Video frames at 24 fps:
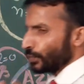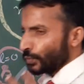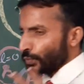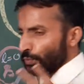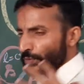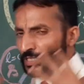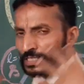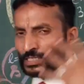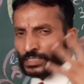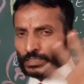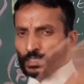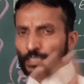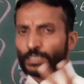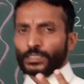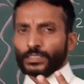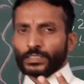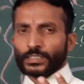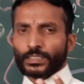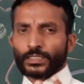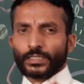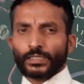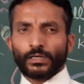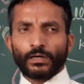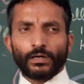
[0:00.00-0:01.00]
to
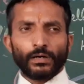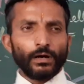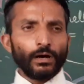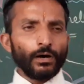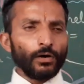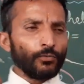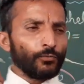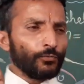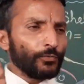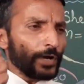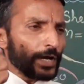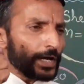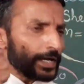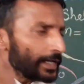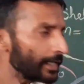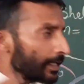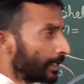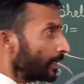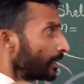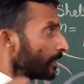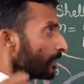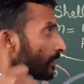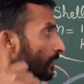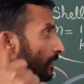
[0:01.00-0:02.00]
discuss a
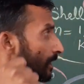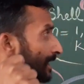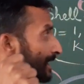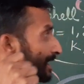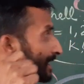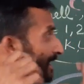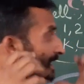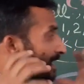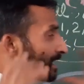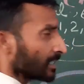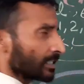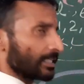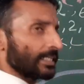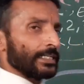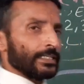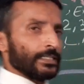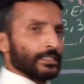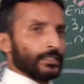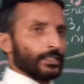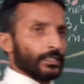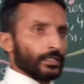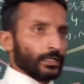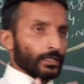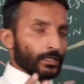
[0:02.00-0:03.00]
very
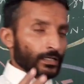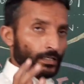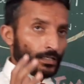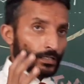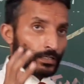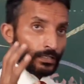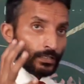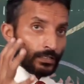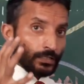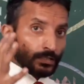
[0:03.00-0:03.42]
interesting